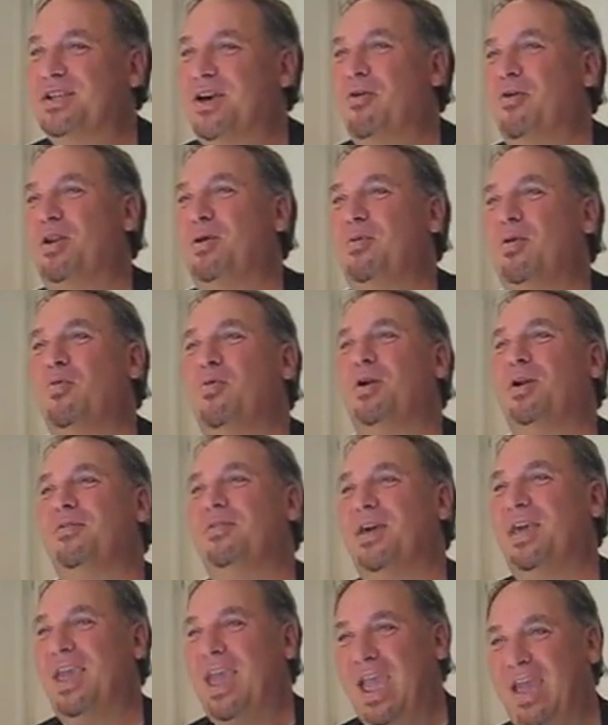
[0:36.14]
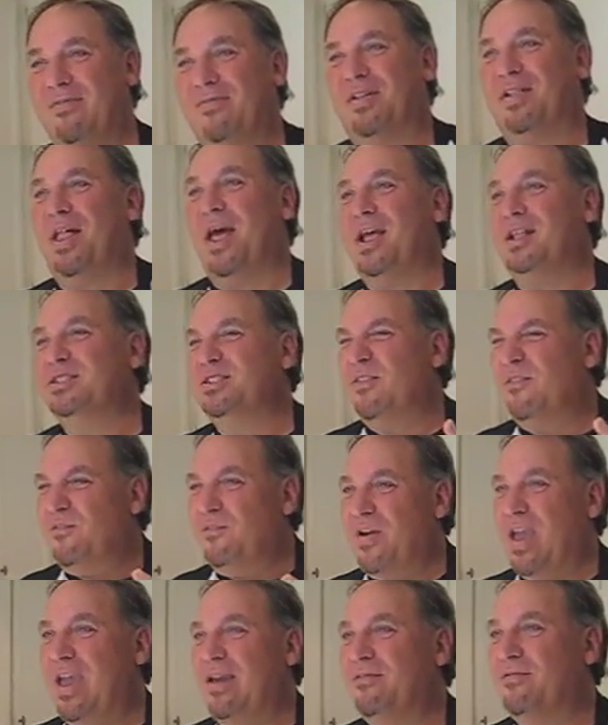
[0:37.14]
it's going to be one of the Cave Clan's
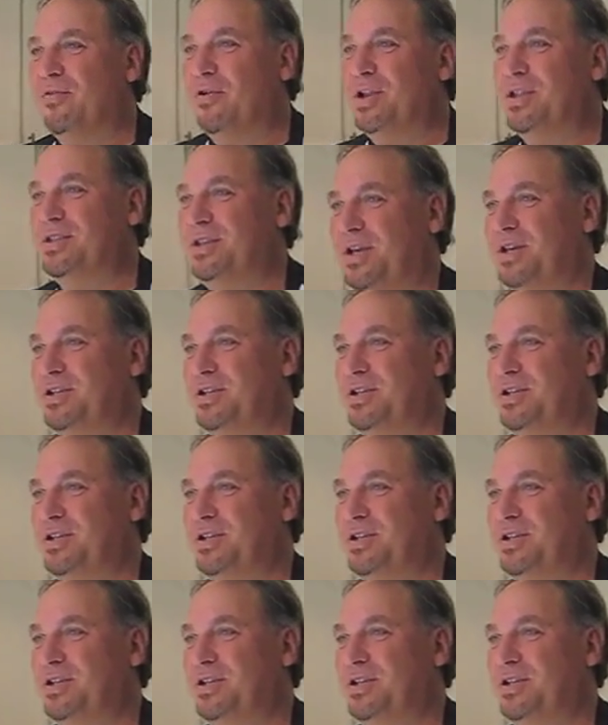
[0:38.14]
favorite